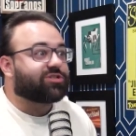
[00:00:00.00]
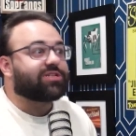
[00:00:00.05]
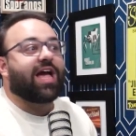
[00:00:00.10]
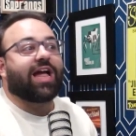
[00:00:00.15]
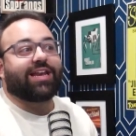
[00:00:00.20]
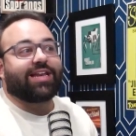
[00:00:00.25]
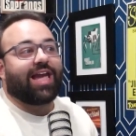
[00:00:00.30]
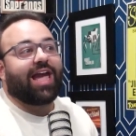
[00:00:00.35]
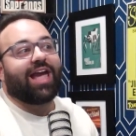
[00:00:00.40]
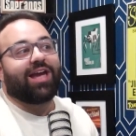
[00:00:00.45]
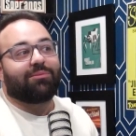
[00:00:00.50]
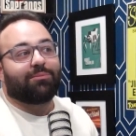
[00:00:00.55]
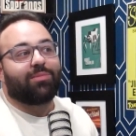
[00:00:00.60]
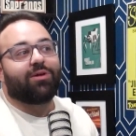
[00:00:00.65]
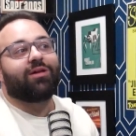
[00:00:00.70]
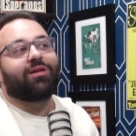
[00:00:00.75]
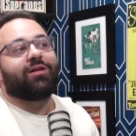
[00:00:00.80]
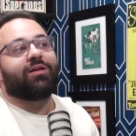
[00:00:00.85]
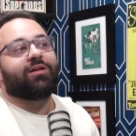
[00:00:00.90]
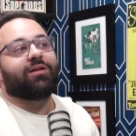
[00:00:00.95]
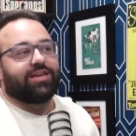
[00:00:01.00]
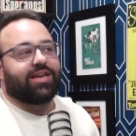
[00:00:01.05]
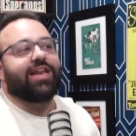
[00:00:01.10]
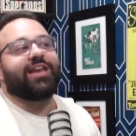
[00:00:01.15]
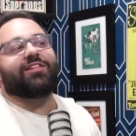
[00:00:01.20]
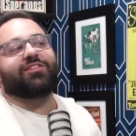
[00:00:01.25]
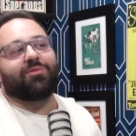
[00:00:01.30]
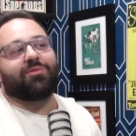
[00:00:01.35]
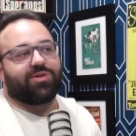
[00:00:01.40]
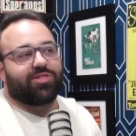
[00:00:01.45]
Endgame
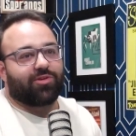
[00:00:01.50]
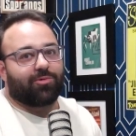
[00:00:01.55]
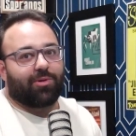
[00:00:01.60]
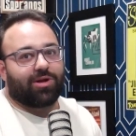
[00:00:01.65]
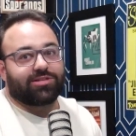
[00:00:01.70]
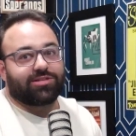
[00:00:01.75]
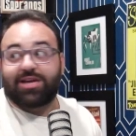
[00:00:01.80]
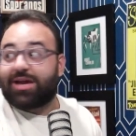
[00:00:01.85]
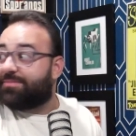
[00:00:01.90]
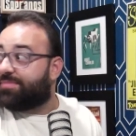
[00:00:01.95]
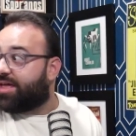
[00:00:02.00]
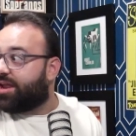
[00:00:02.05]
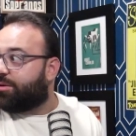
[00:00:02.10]
needed to be the runtime that it